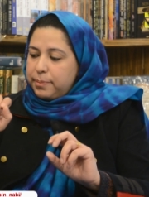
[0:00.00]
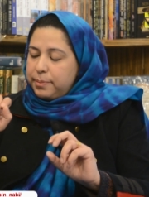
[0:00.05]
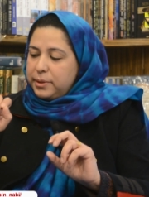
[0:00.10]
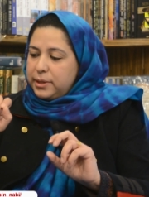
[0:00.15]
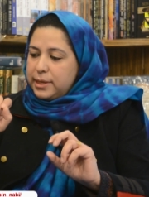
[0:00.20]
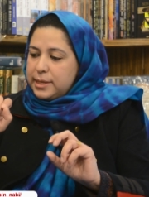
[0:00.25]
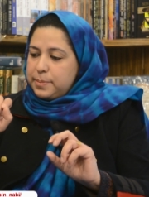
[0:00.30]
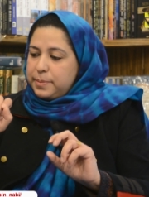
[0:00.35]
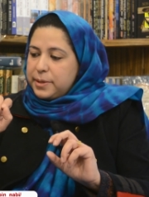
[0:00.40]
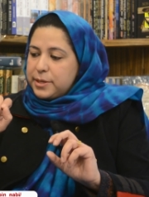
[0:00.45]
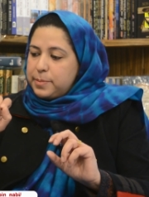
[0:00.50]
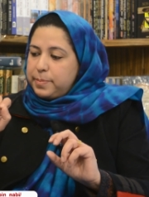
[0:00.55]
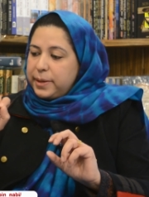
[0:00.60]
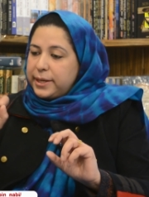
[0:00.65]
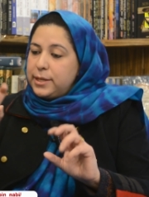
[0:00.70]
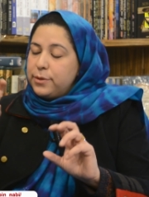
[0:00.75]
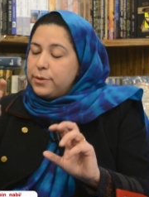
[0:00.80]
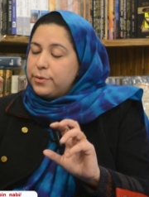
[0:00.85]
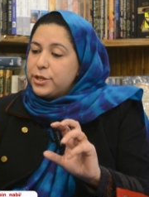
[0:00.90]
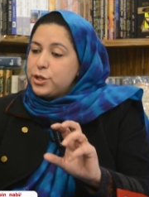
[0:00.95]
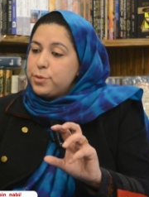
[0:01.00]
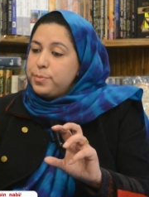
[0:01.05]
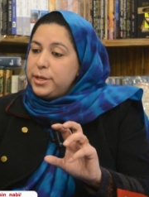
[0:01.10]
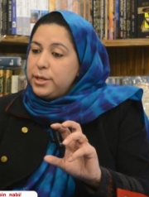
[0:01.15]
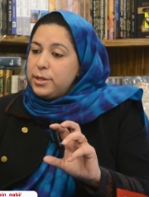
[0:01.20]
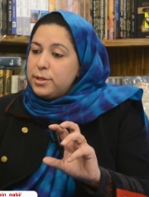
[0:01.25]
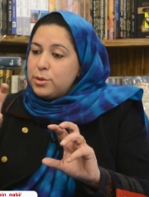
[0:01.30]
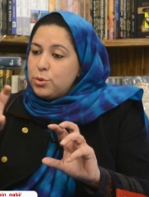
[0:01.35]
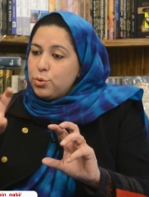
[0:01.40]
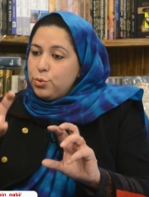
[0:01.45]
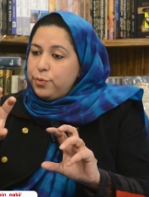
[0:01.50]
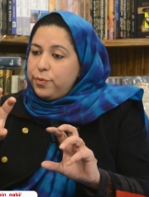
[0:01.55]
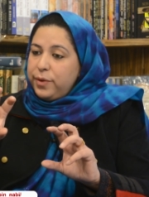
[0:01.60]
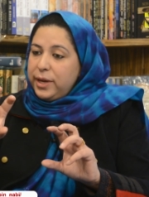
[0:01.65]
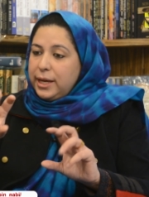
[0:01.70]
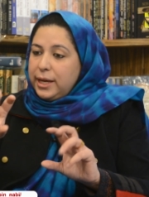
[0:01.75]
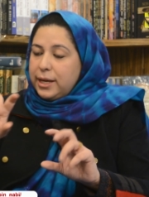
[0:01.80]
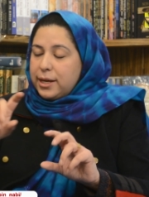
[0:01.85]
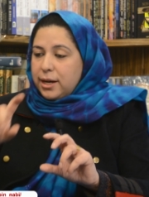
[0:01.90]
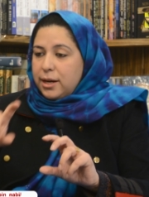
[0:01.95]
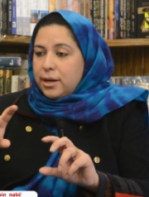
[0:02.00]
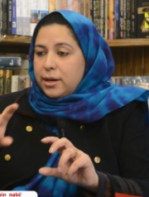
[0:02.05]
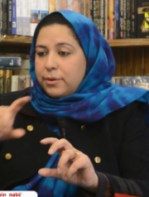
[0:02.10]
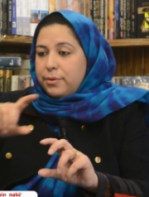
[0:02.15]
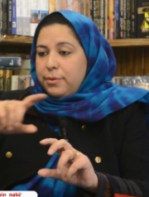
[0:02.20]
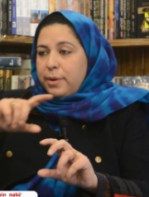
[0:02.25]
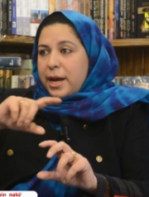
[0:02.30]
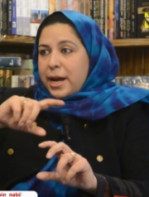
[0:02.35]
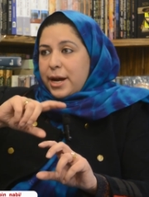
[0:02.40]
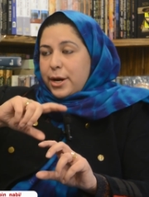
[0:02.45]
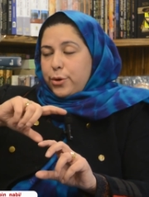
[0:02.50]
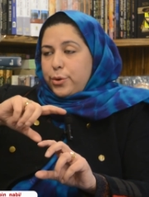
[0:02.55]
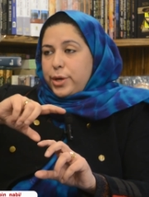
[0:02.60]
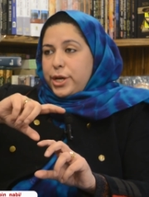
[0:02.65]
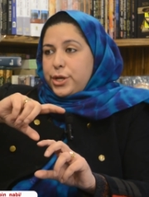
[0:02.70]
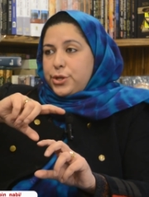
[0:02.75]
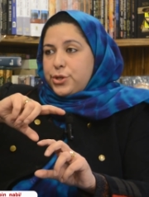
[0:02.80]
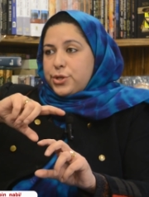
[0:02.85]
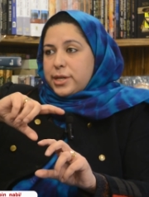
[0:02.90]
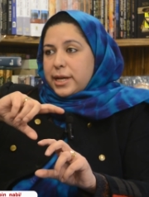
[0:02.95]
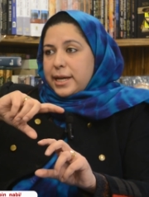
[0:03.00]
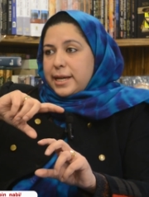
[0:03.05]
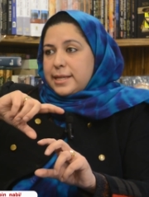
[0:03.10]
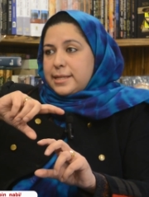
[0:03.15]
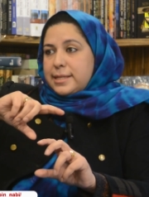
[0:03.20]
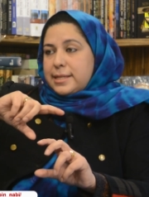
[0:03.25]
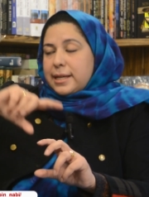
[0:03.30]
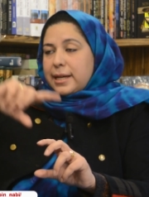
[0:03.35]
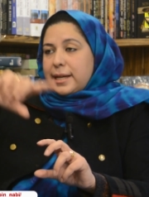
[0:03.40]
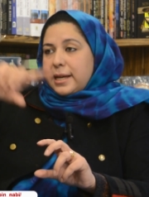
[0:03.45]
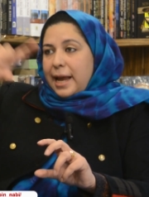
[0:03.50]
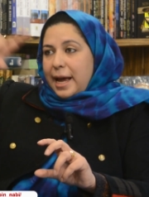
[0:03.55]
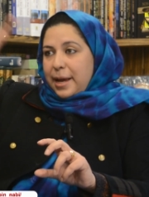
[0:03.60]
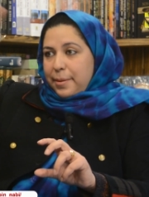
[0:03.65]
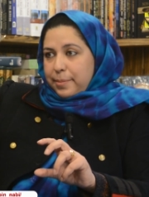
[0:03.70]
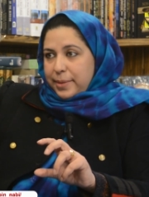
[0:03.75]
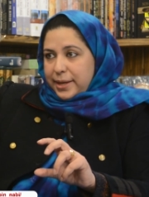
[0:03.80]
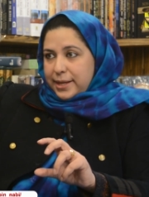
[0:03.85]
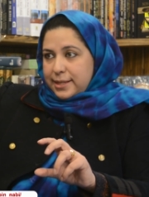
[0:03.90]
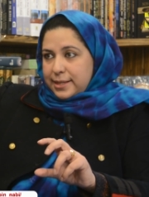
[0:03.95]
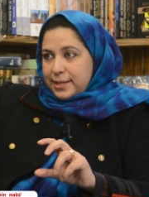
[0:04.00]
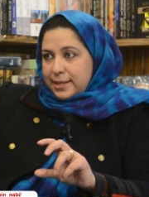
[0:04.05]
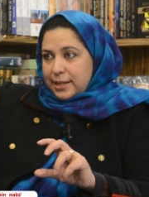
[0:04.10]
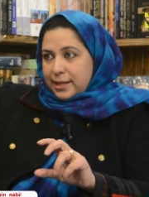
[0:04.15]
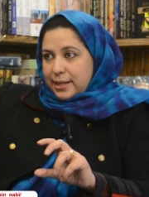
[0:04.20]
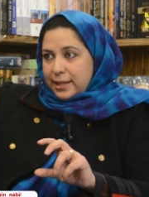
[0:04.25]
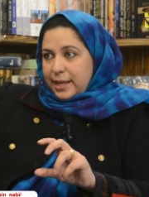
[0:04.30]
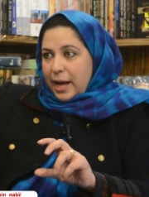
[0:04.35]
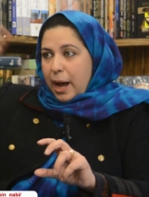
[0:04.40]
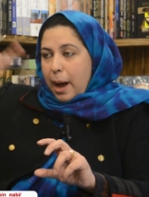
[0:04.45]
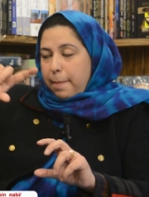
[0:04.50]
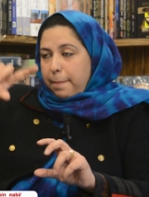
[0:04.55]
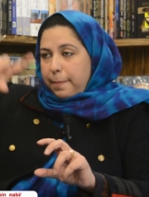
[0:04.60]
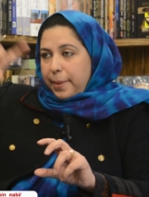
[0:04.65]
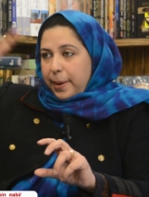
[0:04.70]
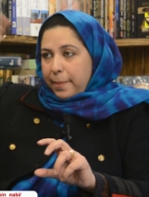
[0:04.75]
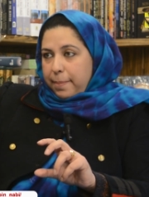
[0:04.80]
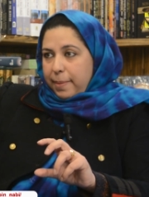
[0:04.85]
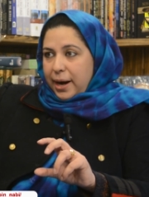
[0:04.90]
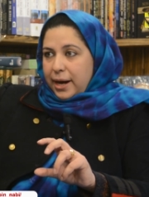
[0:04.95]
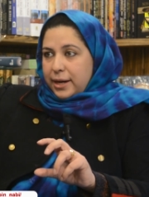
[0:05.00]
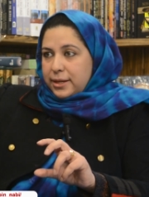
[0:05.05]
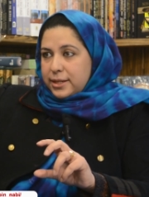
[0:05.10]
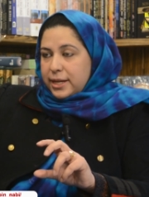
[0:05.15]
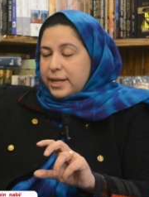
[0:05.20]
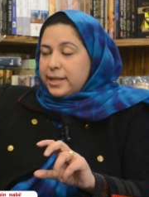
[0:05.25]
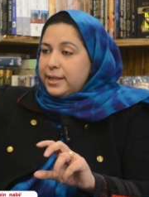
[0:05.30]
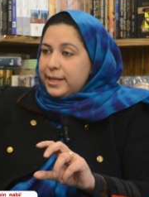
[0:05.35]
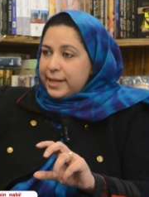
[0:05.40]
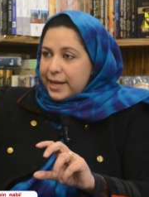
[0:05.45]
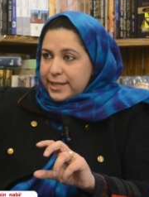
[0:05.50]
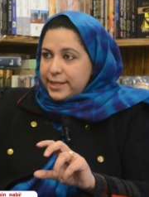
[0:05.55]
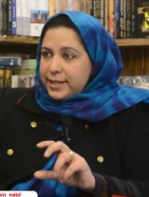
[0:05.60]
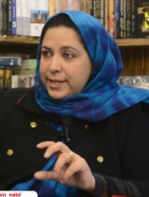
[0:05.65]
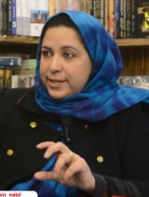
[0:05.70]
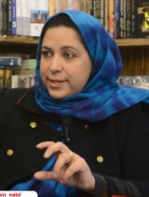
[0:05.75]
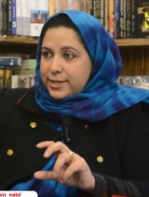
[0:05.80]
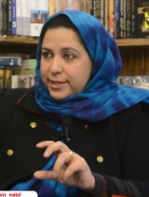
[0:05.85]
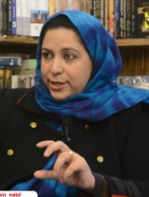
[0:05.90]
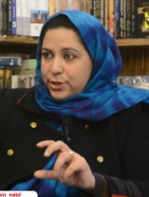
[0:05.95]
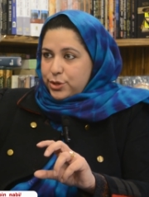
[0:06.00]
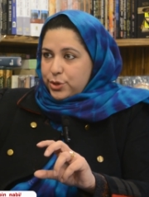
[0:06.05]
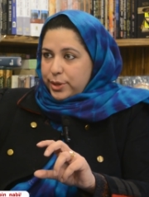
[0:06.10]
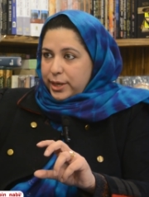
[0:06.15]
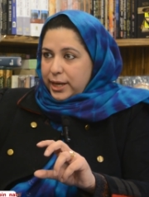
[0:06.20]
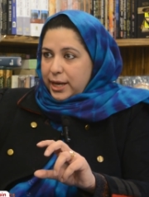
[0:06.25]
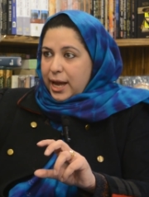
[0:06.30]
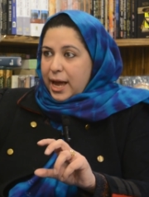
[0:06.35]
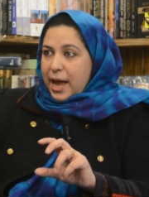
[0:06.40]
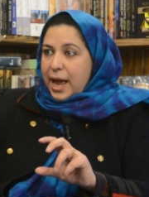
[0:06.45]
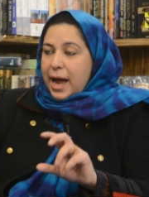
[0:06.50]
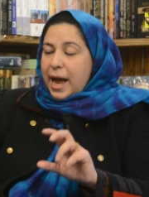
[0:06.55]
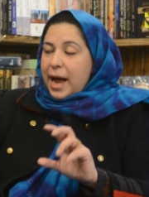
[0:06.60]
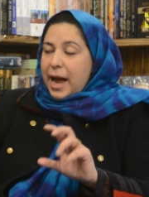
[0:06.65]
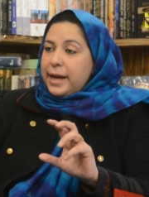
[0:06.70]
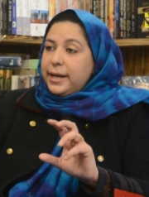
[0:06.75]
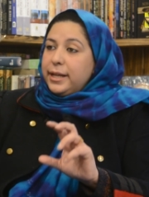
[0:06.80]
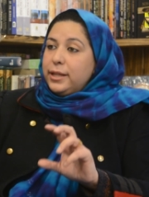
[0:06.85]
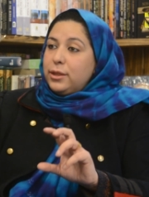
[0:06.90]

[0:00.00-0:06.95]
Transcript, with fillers: this perspective, Kashmiri Sufi curve reached its climax, the upper part, in the 19th century, and I